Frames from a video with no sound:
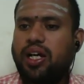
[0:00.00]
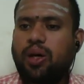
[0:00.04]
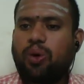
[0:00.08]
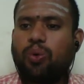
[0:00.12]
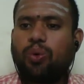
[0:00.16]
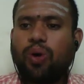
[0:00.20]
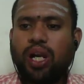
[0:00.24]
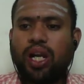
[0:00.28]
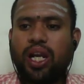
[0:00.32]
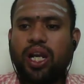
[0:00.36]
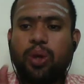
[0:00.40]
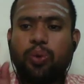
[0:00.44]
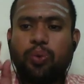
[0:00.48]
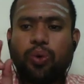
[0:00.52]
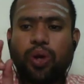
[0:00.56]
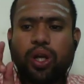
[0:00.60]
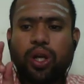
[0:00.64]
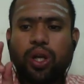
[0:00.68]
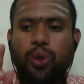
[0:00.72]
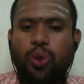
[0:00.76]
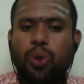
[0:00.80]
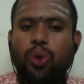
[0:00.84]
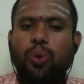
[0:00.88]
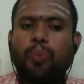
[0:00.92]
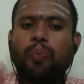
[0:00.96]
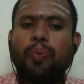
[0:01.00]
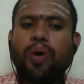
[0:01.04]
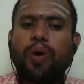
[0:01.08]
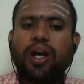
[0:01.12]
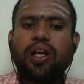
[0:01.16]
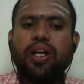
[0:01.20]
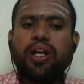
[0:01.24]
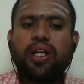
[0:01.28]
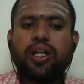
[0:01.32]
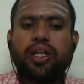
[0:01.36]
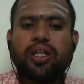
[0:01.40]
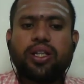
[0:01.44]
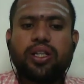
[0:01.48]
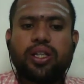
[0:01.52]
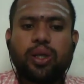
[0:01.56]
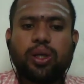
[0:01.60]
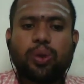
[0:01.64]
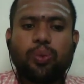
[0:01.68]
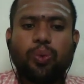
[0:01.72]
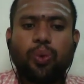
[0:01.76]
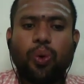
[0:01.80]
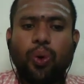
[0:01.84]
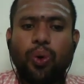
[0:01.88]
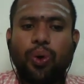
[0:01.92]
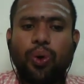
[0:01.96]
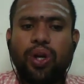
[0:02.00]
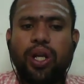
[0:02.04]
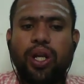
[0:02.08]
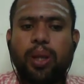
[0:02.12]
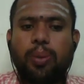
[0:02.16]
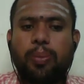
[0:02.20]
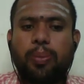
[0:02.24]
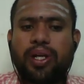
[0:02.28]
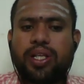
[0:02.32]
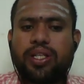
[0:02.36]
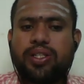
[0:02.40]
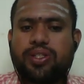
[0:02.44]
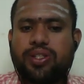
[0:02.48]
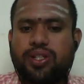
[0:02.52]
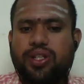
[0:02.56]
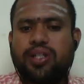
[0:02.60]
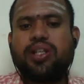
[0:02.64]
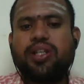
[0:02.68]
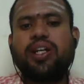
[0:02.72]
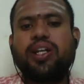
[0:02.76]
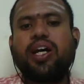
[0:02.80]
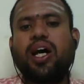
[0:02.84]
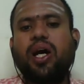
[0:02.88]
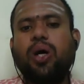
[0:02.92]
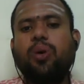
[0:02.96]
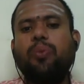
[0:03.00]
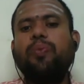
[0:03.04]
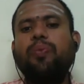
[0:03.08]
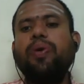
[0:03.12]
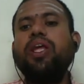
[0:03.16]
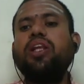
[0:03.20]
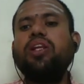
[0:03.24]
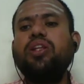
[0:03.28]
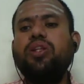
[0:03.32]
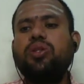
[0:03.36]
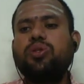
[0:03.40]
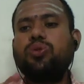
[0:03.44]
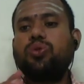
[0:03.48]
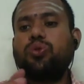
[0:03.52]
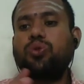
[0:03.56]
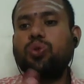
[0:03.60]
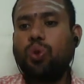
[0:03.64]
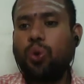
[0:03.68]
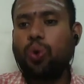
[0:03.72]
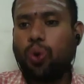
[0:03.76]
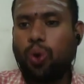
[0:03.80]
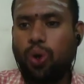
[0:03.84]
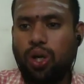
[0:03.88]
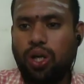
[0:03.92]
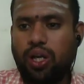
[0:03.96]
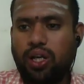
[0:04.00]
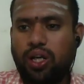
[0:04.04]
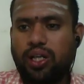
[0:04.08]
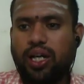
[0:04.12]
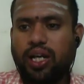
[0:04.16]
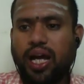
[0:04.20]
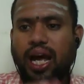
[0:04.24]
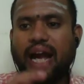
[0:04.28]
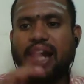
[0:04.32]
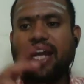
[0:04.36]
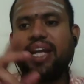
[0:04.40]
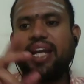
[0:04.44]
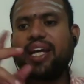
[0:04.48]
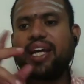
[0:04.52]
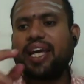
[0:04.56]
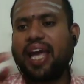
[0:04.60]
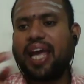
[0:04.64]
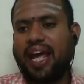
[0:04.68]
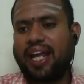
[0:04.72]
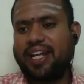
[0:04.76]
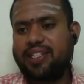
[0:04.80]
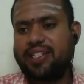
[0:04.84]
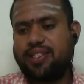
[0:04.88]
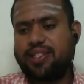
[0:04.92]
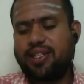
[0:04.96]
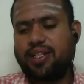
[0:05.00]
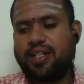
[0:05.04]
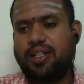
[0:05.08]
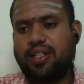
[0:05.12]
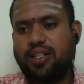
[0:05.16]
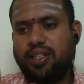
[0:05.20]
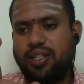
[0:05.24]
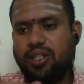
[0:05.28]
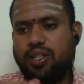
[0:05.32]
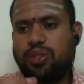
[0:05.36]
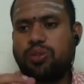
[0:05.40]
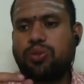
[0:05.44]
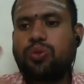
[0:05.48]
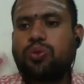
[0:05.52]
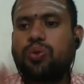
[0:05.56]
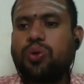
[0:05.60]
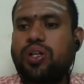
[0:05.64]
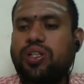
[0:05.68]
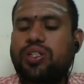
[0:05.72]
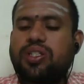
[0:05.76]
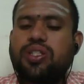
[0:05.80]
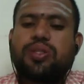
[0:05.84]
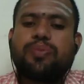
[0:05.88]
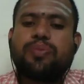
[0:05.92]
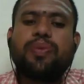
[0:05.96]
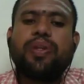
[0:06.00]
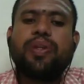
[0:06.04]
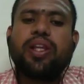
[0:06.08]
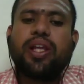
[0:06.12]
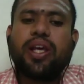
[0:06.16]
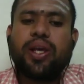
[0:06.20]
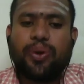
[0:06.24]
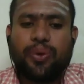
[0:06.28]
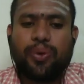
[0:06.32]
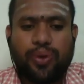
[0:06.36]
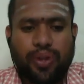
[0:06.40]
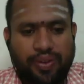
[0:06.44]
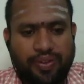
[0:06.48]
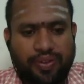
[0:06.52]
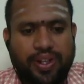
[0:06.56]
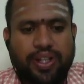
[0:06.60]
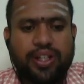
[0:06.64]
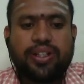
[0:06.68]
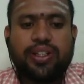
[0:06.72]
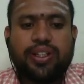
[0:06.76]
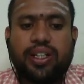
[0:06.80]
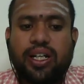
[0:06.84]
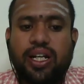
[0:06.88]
Only one new point. The own debenture have been sold and cancelled. These two adjustments they have given.